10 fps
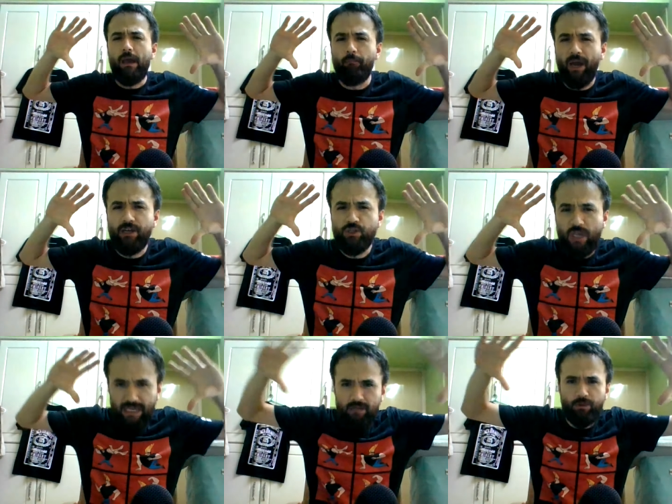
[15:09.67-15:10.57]
Biden's
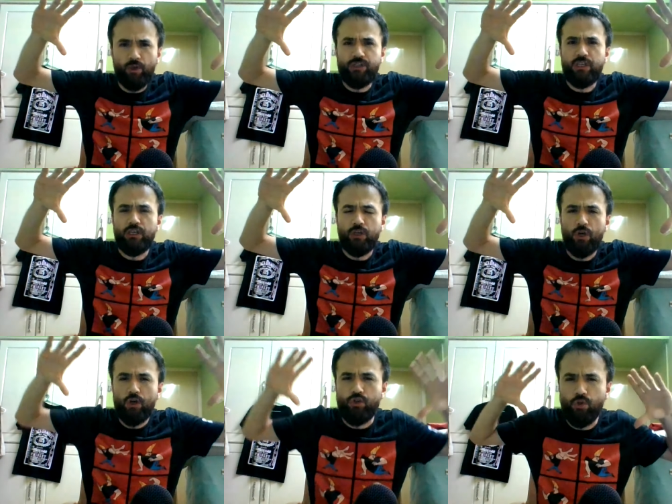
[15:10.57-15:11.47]
inability
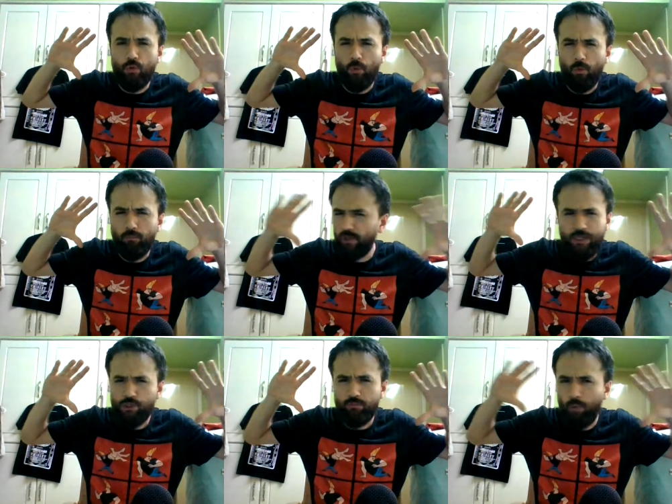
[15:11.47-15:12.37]
to
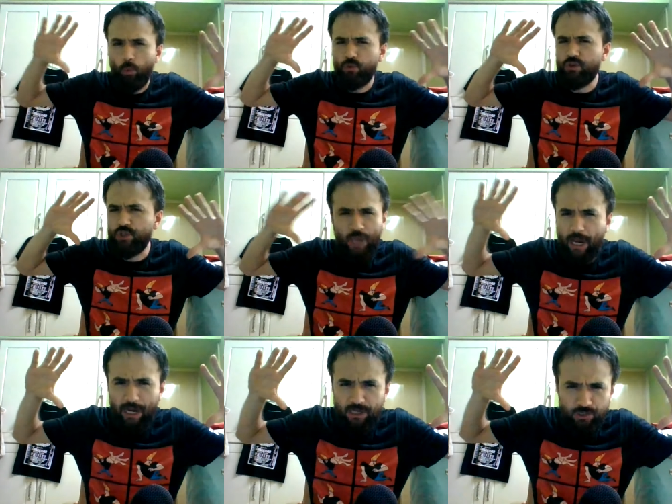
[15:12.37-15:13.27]
please both
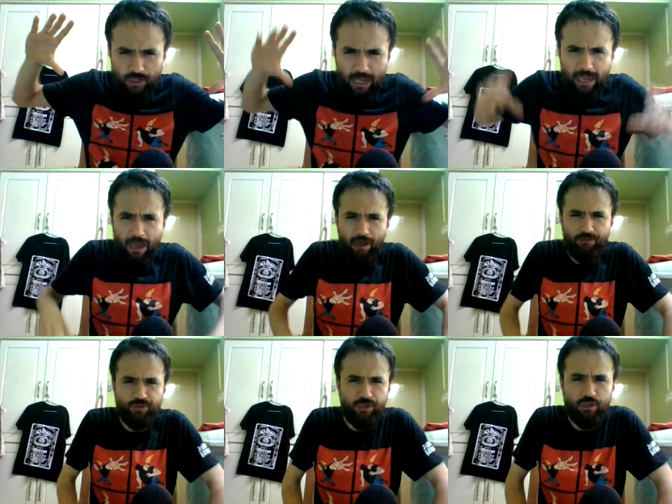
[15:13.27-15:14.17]
sides,
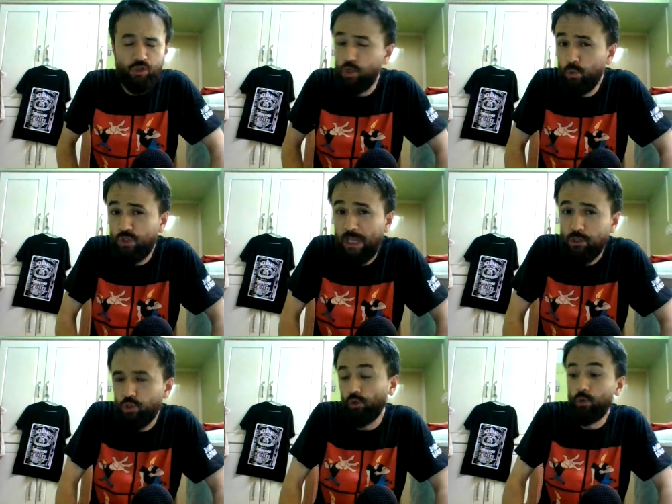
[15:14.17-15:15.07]
as the two state
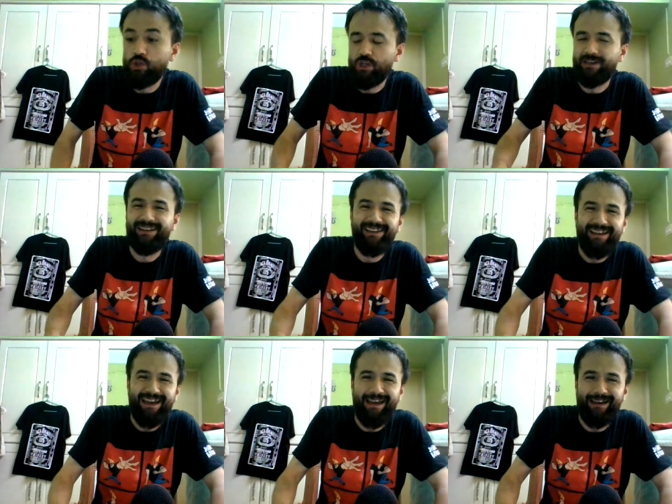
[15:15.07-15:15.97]
solution
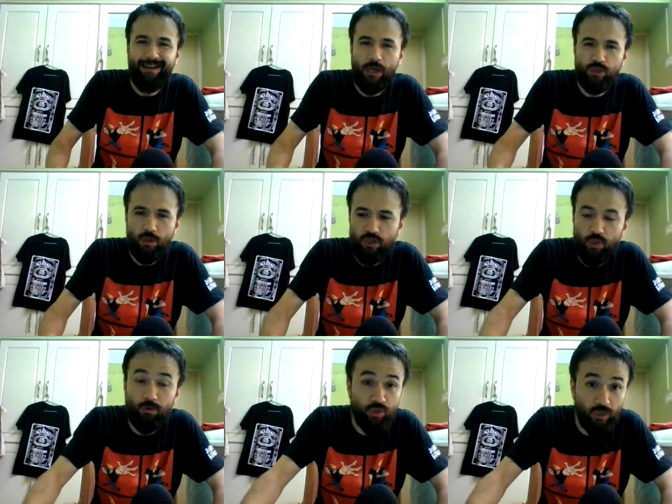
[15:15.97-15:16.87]
uh, has
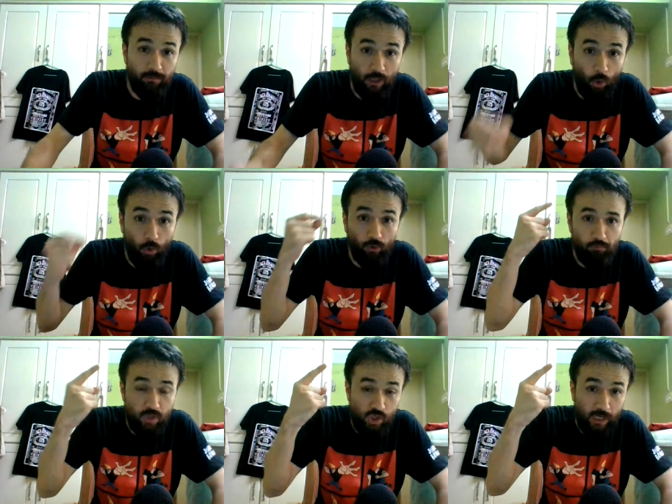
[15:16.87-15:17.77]
humorously been called
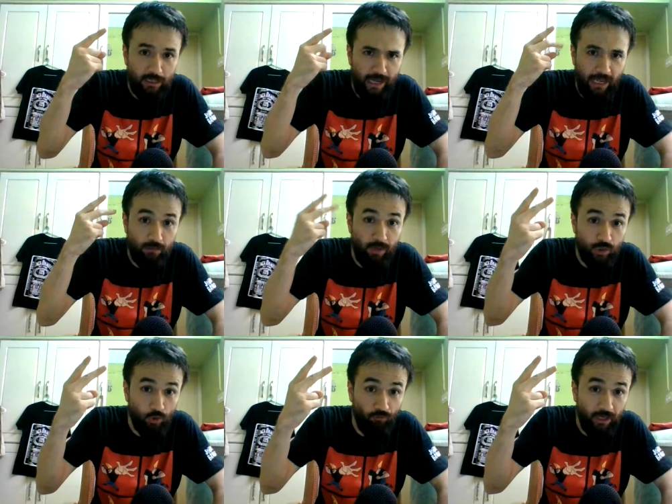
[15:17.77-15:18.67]
Michigan and
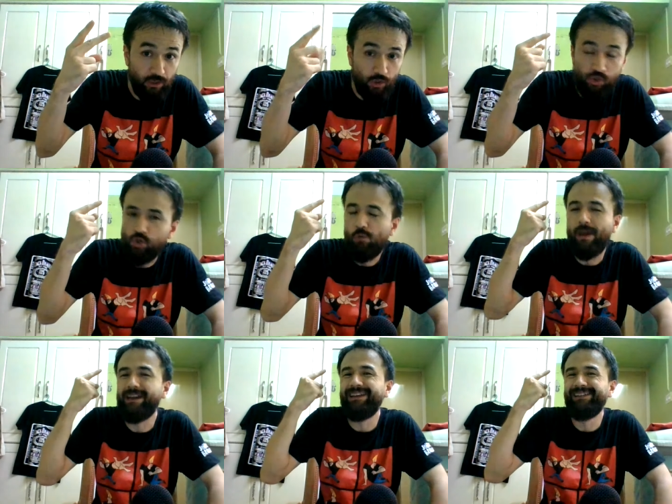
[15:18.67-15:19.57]
Pennsylvania. Too
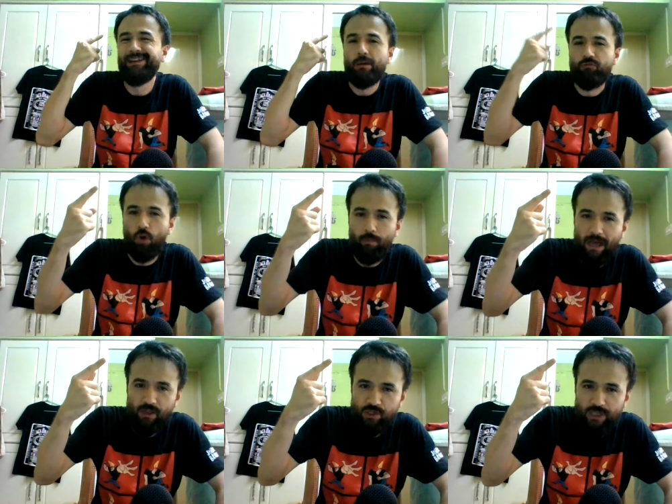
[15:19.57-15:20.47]
many pro
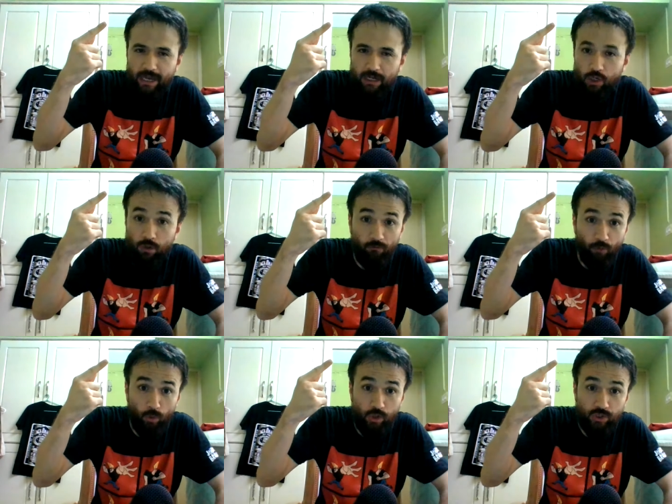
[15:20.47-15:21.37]
Palestine
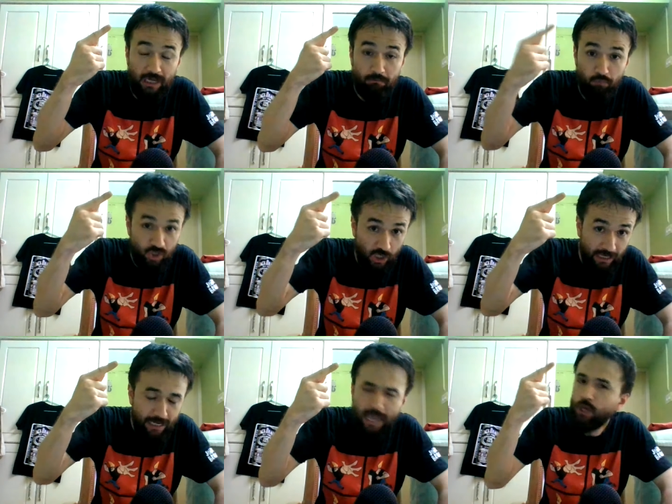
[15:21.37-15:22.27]
voters in
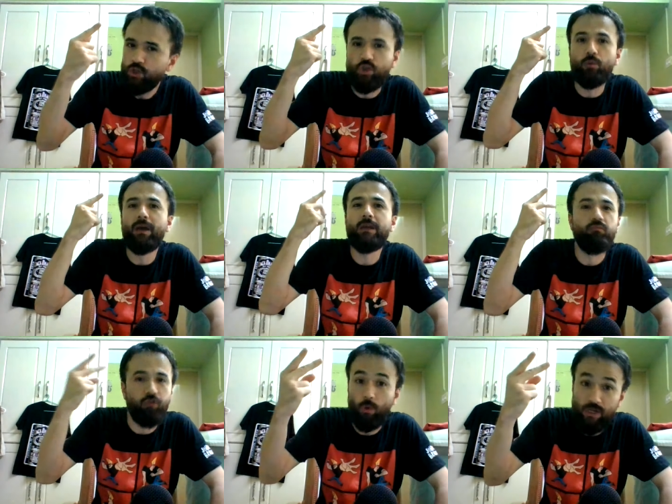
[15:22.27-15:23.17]
Michigan, too many
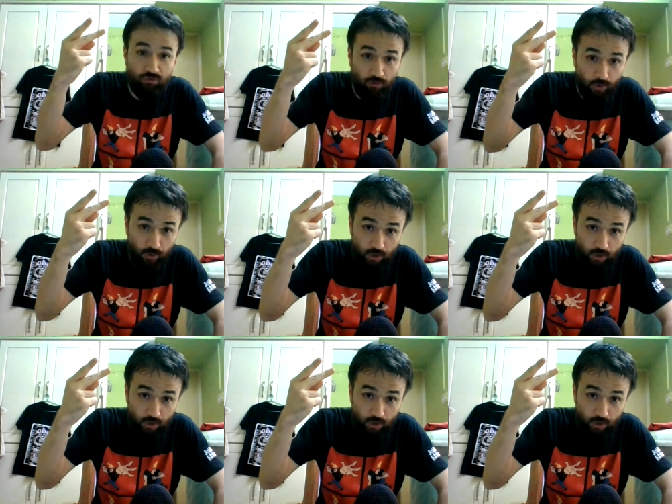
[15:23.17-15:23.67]
pro Israel